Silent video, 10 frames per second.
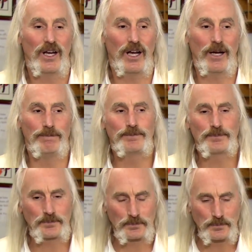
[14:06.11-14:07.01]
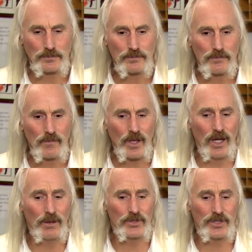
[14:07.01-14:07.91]
I
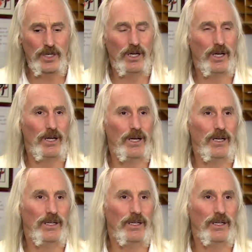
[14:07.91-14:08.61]
was a